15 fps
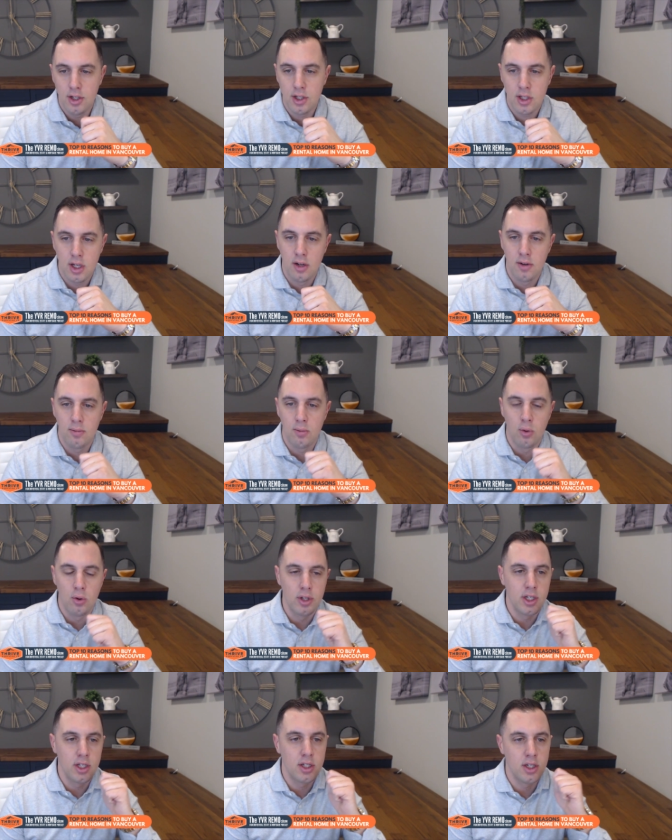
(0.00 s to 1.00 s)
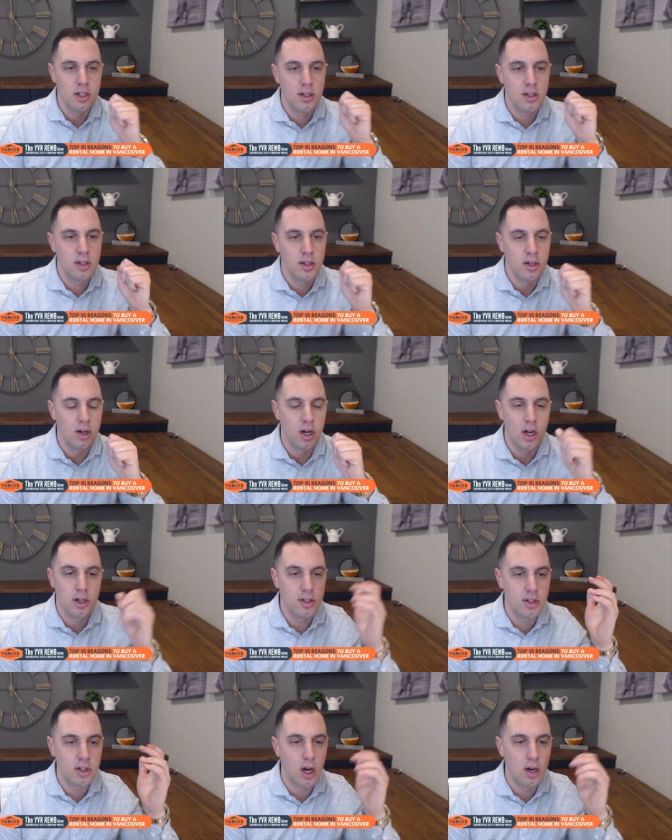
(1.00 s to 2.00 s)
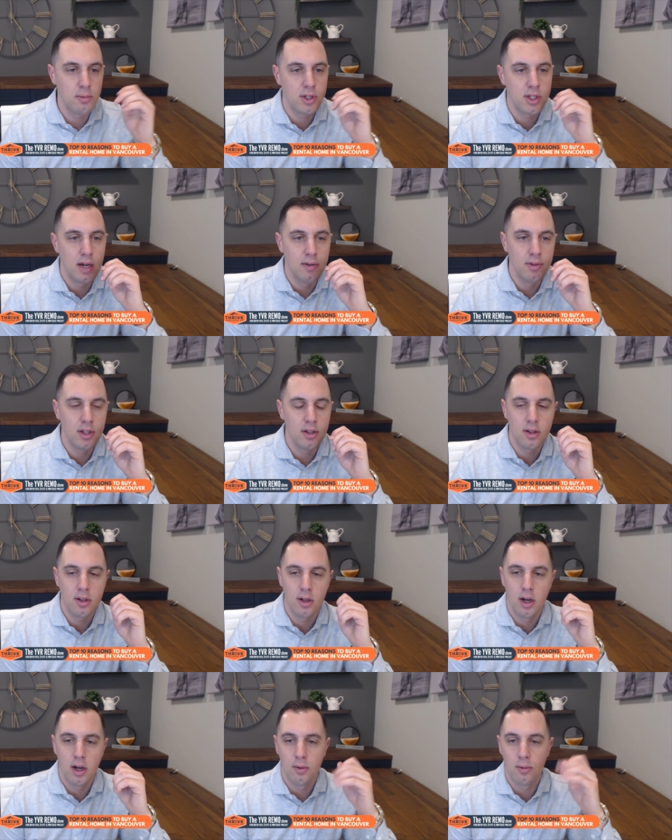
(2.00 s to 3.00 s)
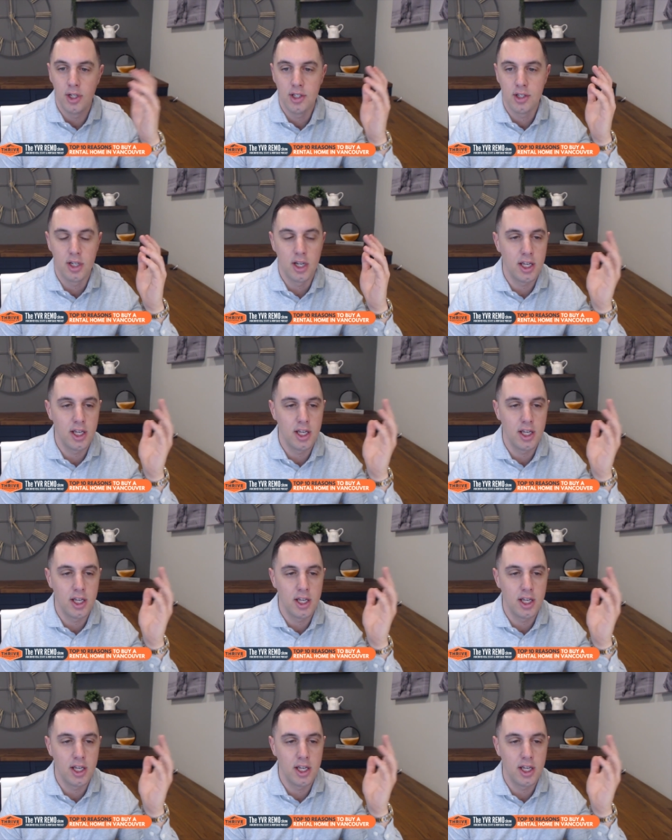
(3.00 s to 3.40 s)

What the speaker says: just kind of rolling into our top seventh reason.